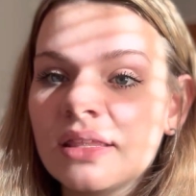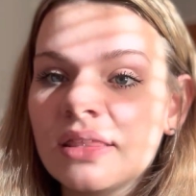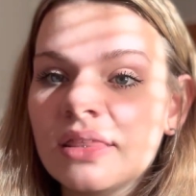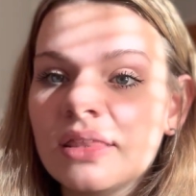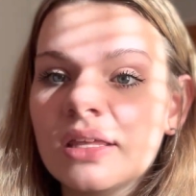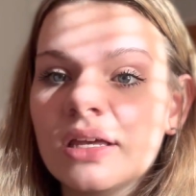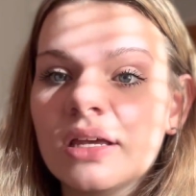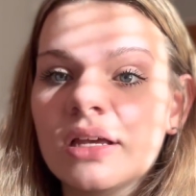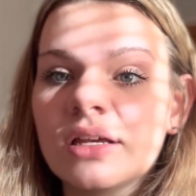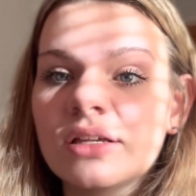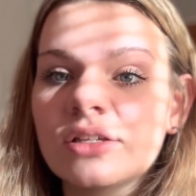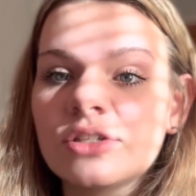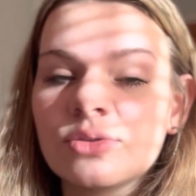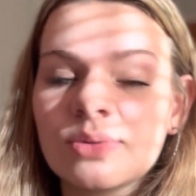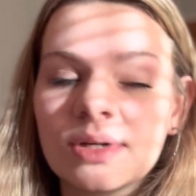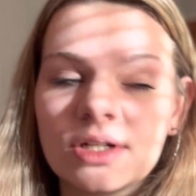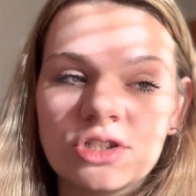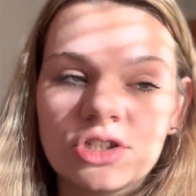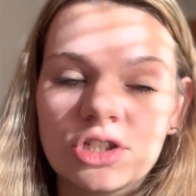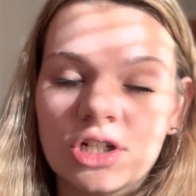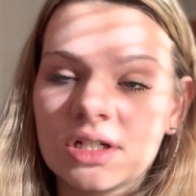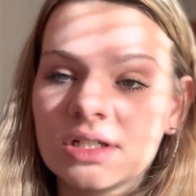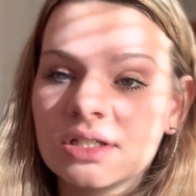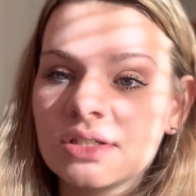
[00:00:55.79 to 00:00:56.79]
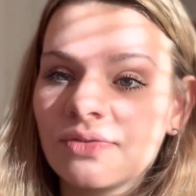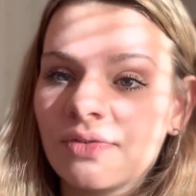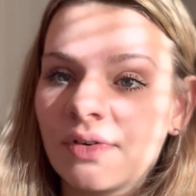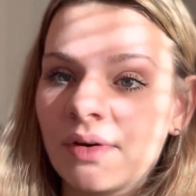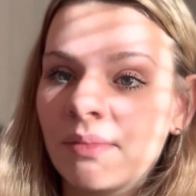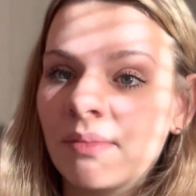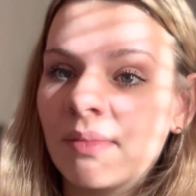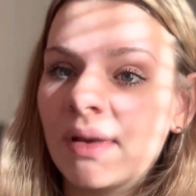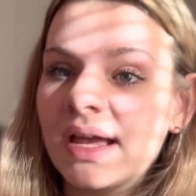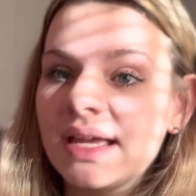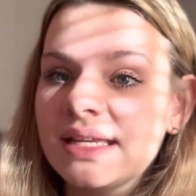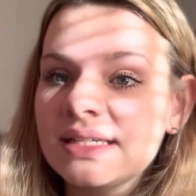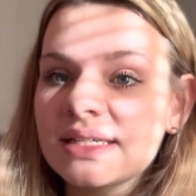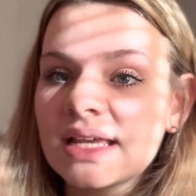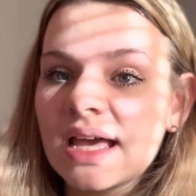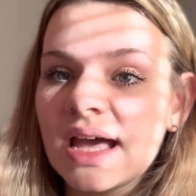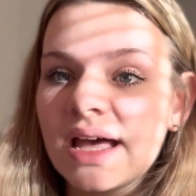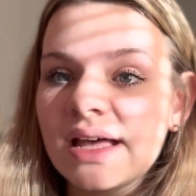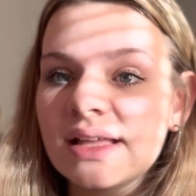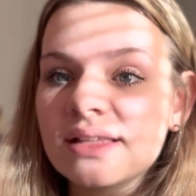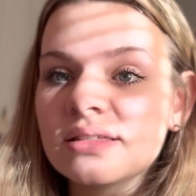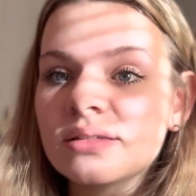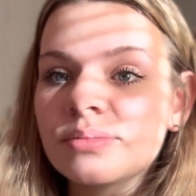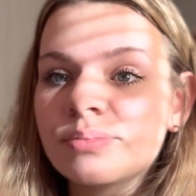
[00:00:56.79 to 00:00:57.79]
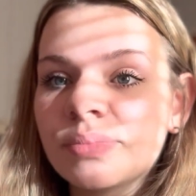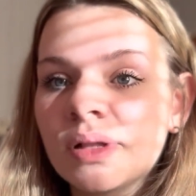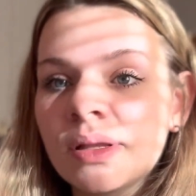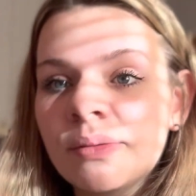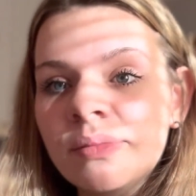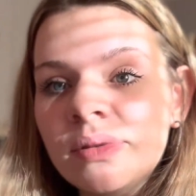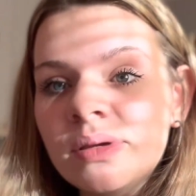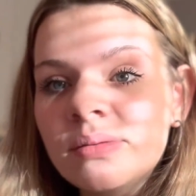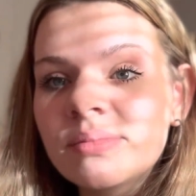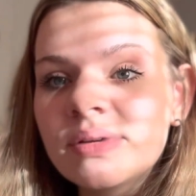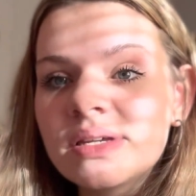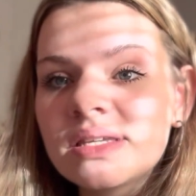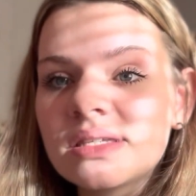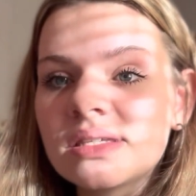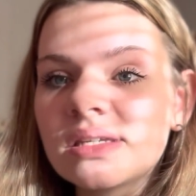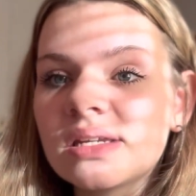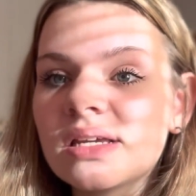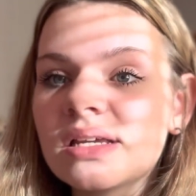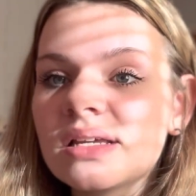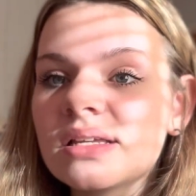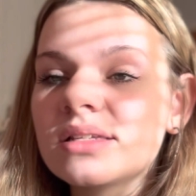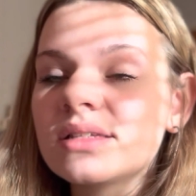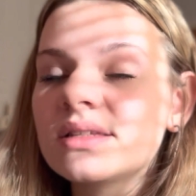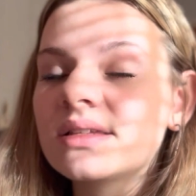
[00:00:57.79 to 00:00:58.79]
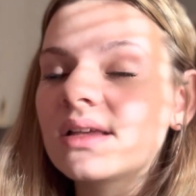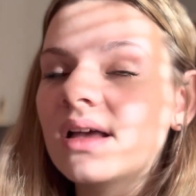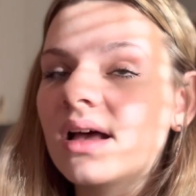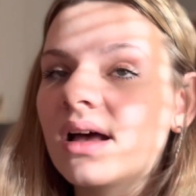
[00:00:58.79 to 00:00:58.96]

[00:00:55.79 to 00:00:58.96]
the sweatshirts for my dad's plumbing business.